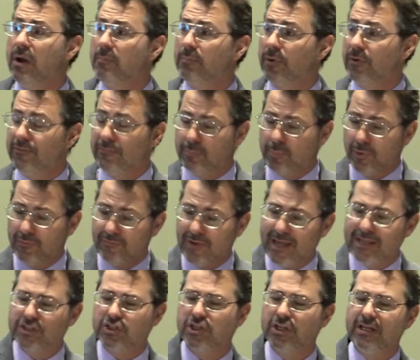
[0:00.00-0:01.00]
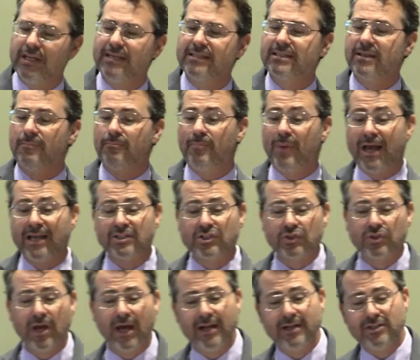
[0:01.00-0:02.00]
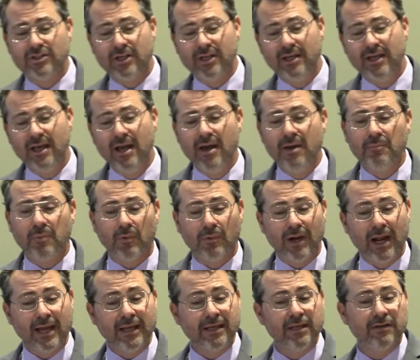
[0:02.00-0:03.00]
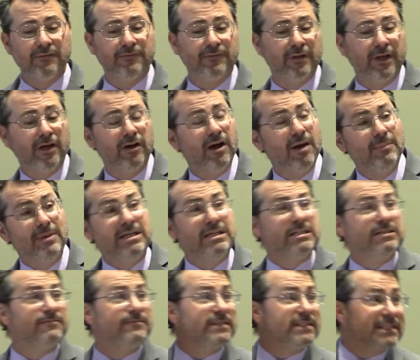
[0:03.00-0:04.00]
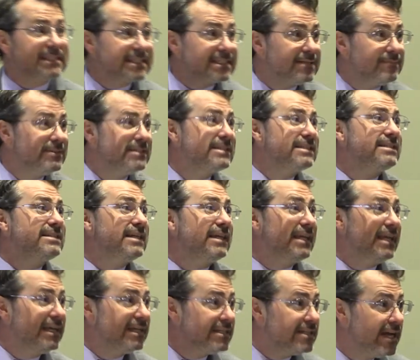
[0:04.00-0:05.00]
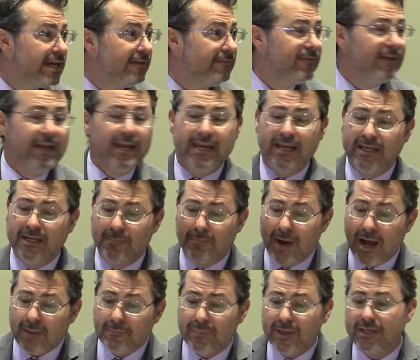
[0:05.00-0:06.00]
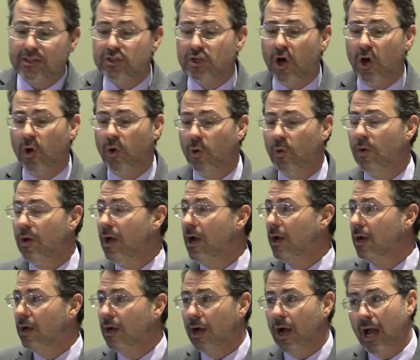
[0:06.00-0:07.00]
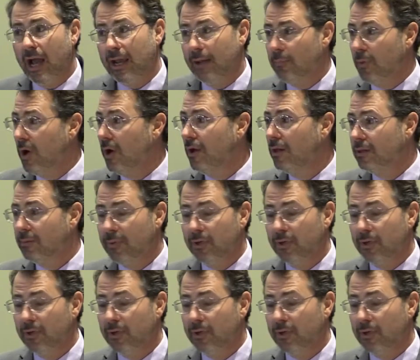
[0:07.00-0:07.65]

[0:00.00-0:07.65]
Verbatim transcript: prevention is the best strategy, but when I get a flare up, it feels like someone's sticking a knife into my big toe. I am all